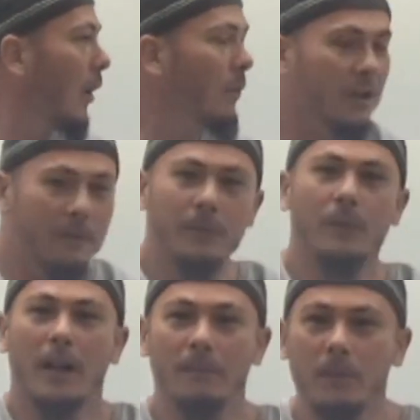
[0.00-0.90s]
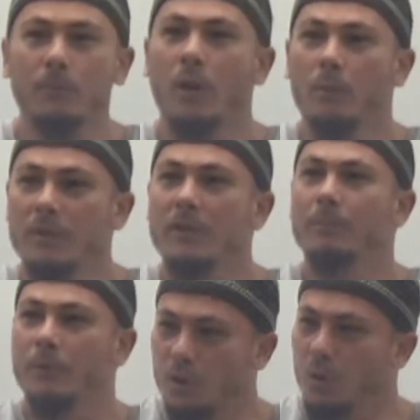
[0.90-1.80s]
I want to feel comfortable, I want to
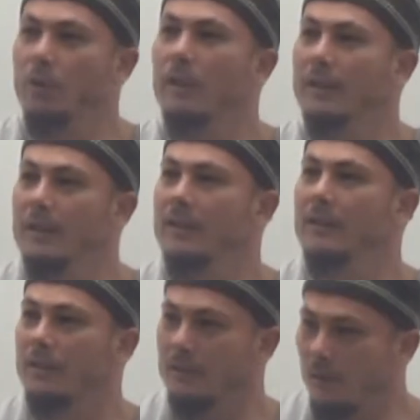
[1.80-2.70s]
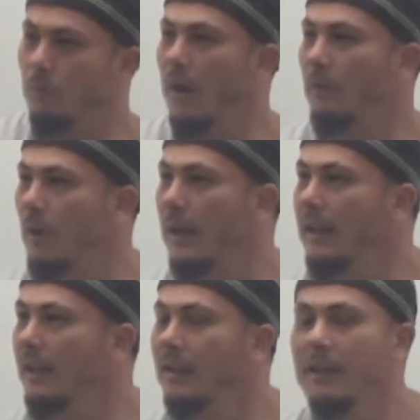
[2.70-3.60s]
be sure that this is the right
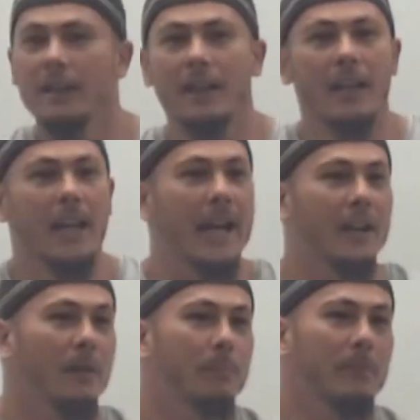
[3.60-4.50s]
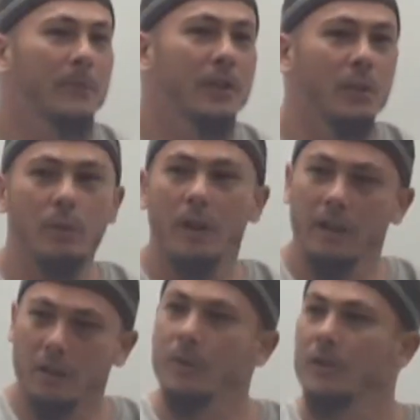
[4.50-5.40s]
way. And I bumped into
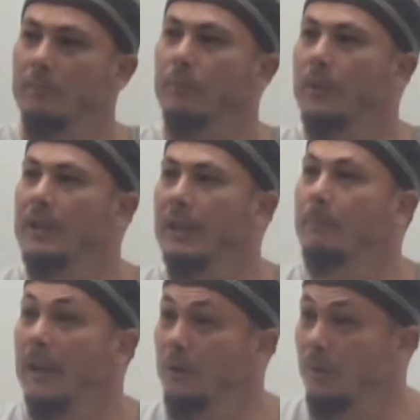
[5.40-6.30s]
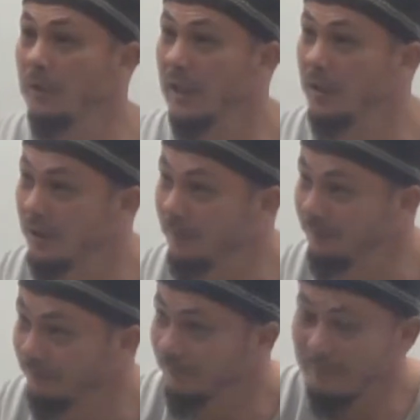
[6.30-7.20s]
a Christian priest at a petrol station,
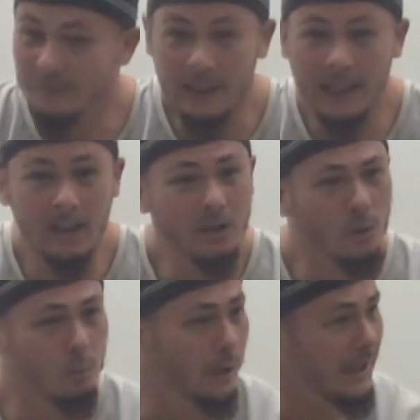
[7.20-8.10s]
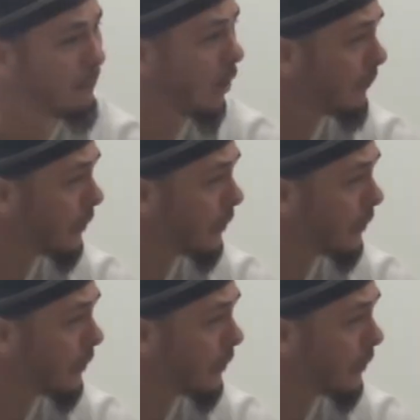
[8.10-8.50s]
and I thought, well, here's my